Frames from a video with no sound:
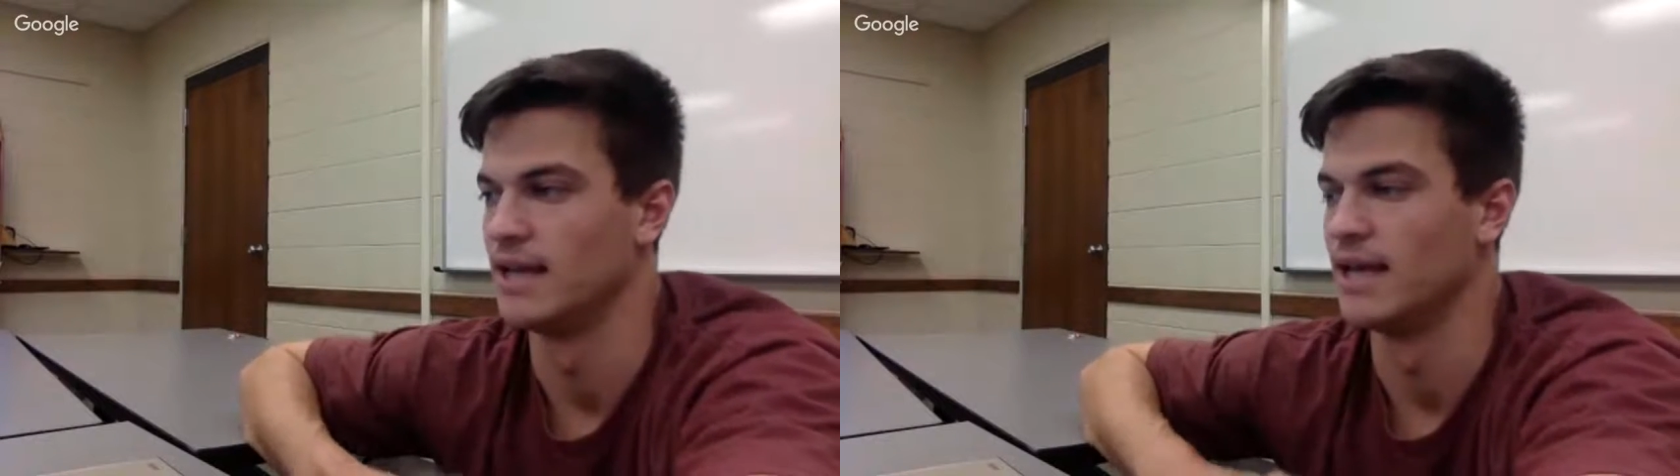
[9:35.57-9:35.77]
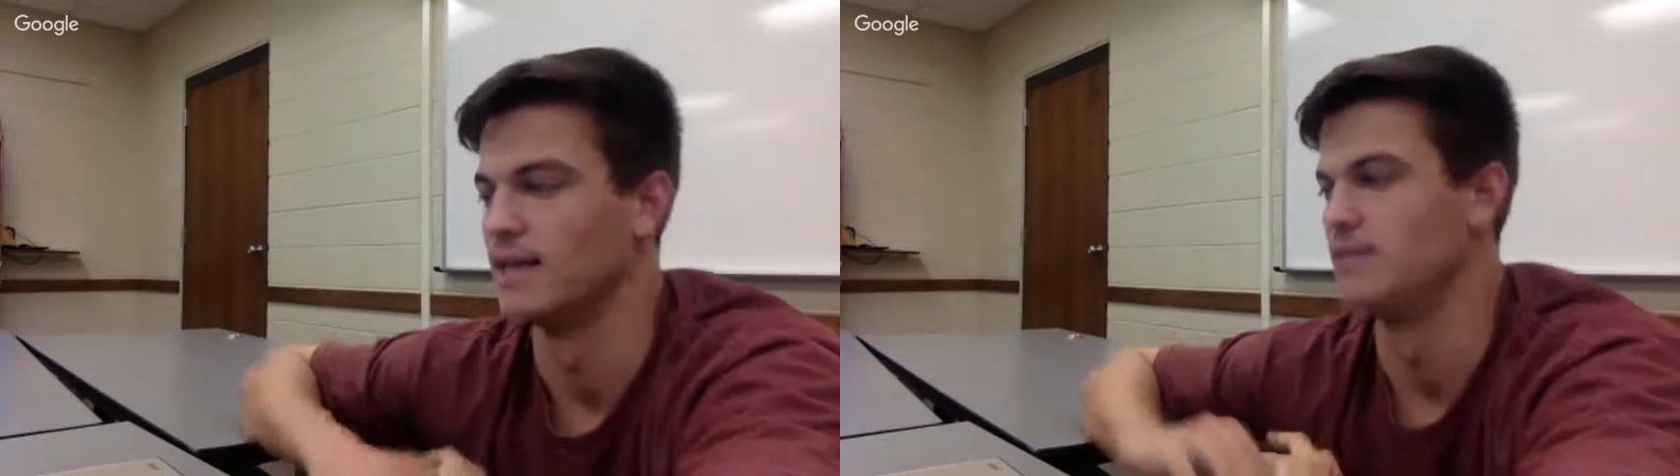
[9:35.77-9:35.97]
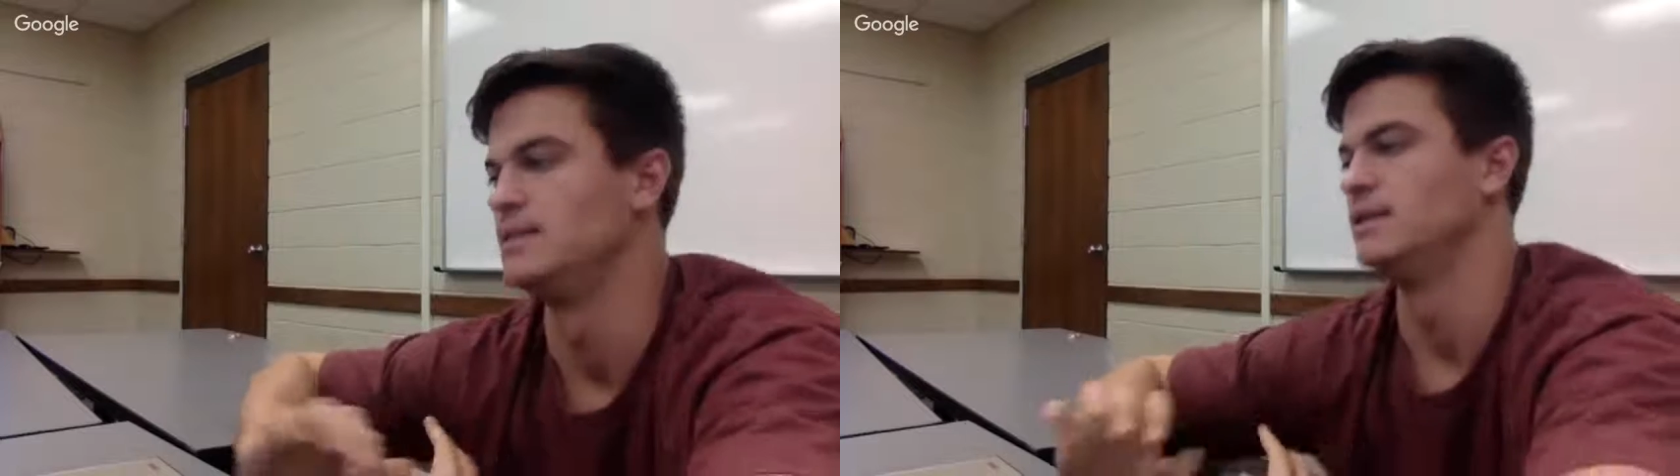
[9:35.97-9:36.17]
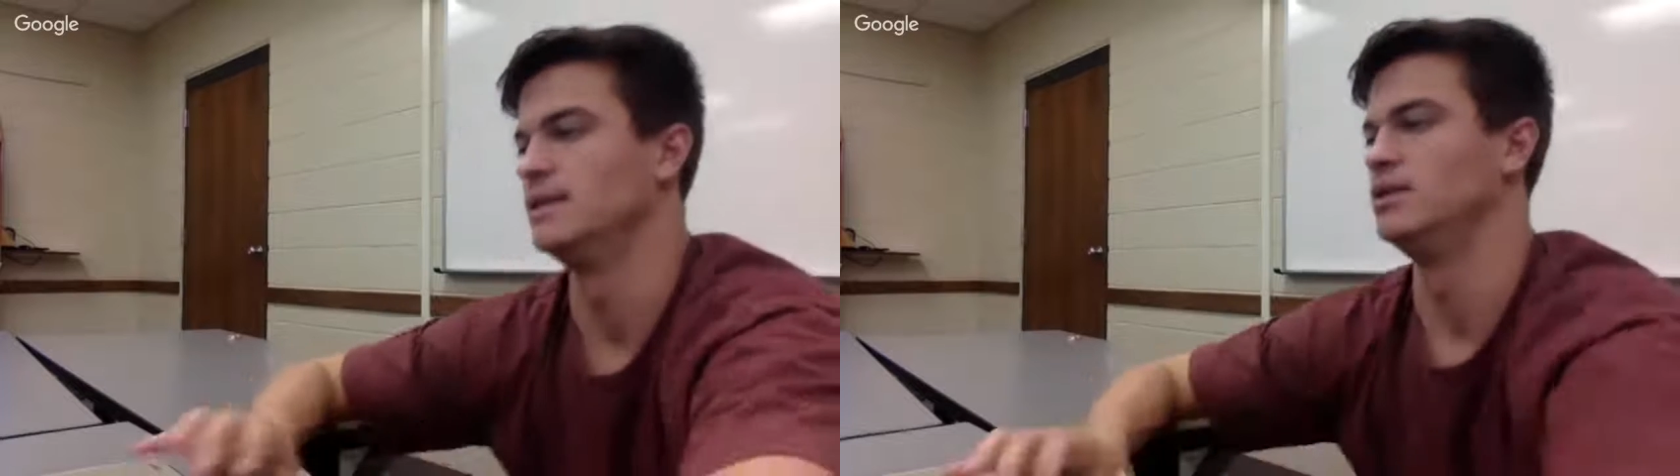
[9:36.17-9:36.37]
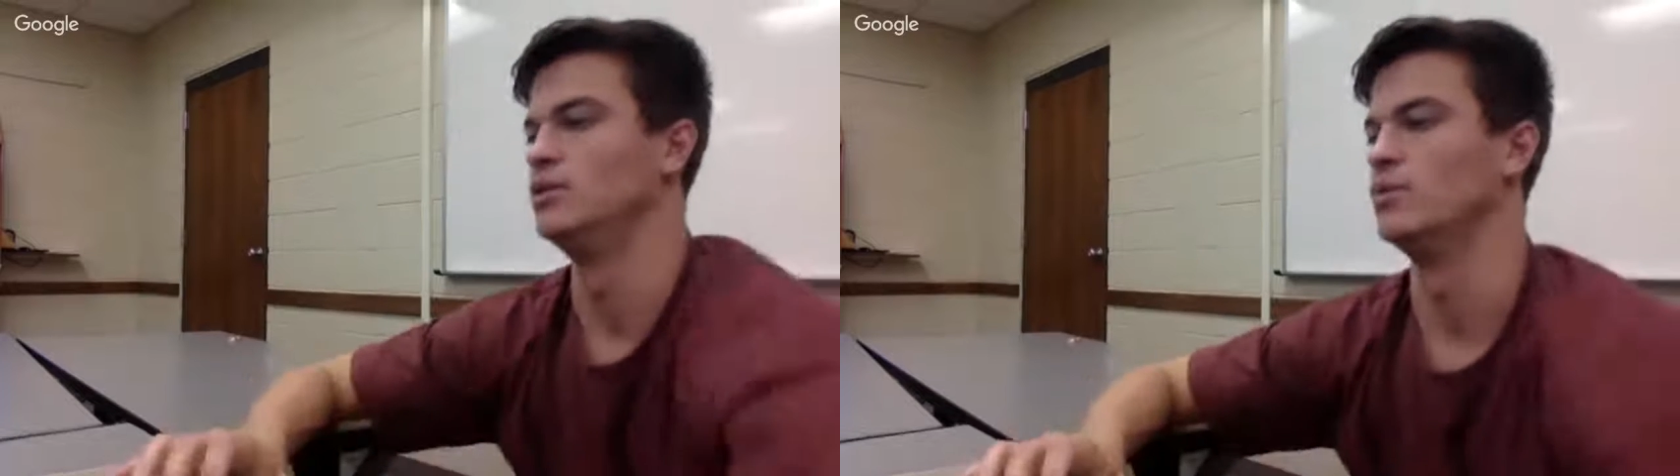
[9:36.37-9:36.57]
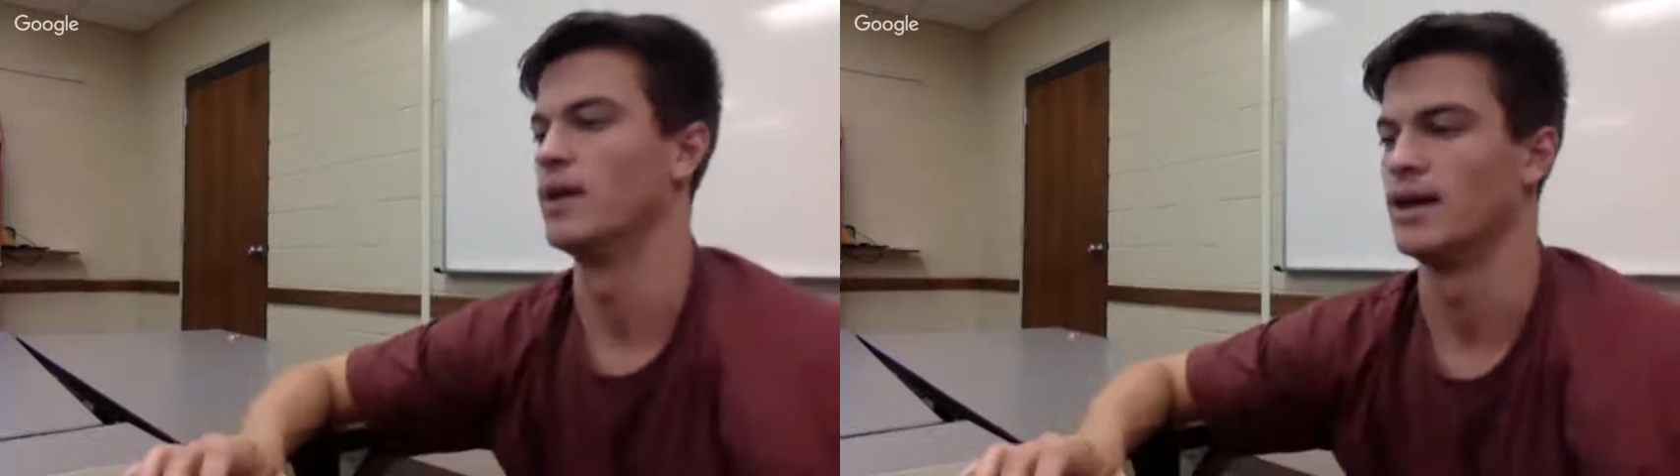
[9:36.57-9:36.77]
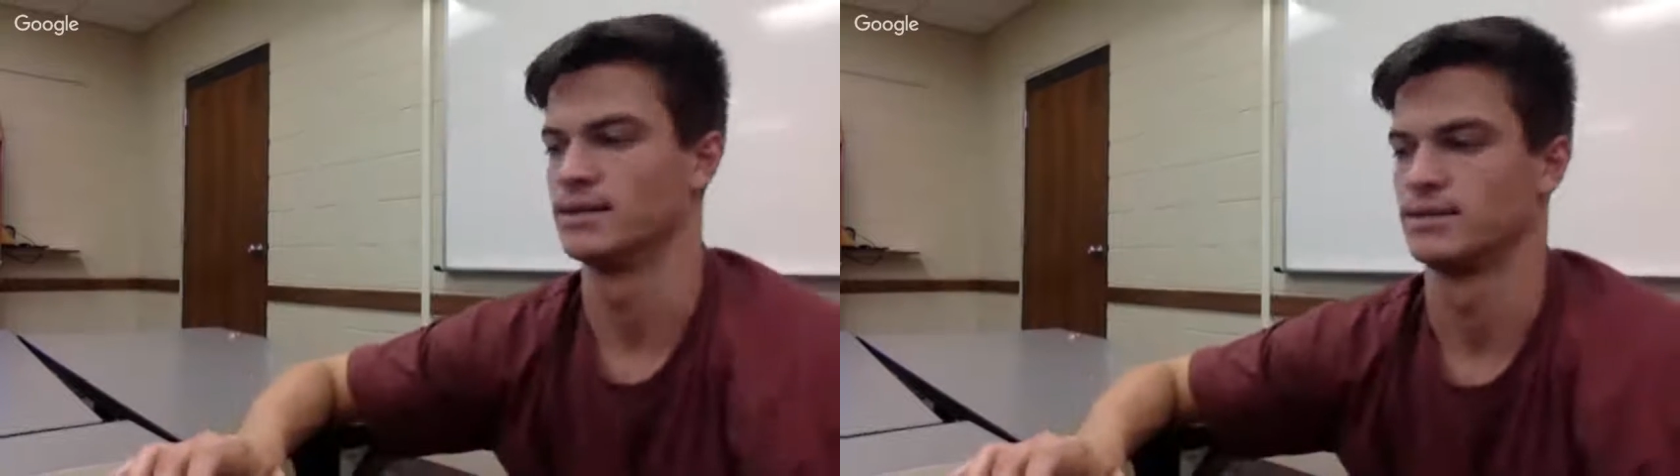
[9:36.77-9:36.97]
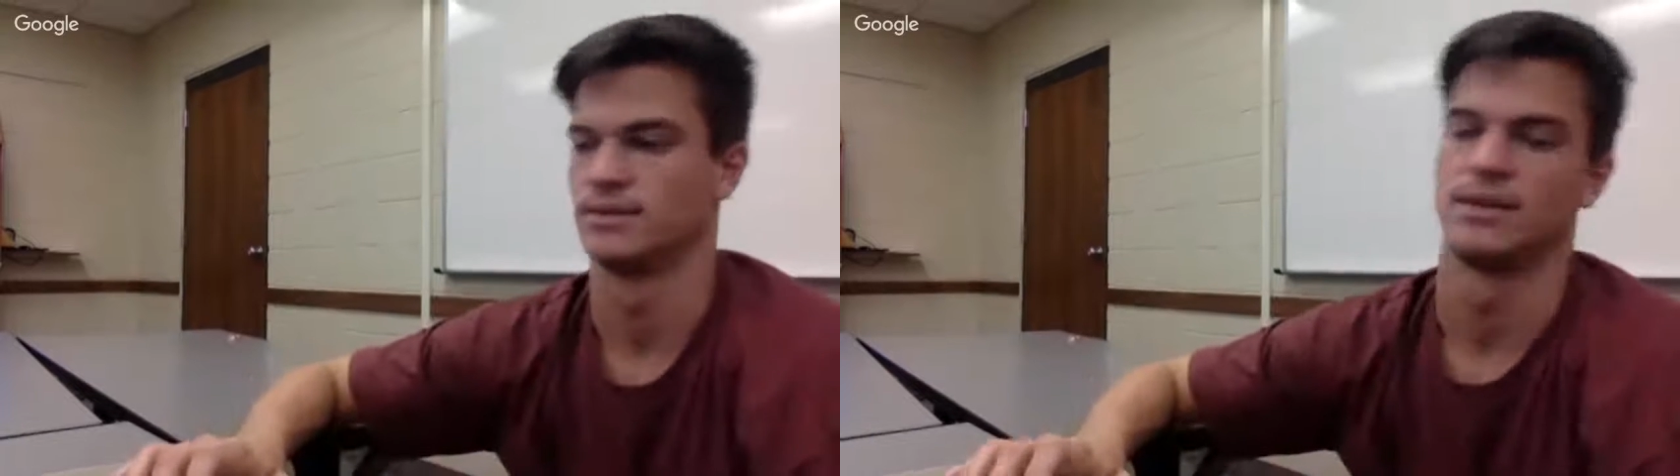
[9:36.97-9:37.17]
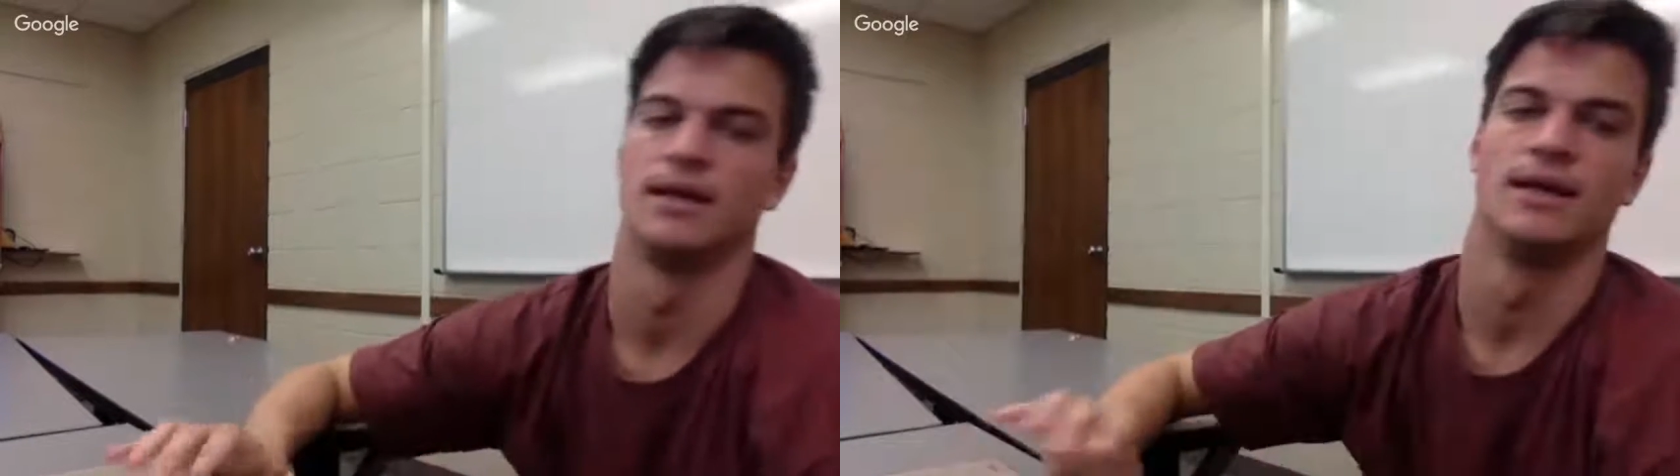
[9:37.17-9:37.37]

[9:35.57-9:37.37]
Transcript: and TUS.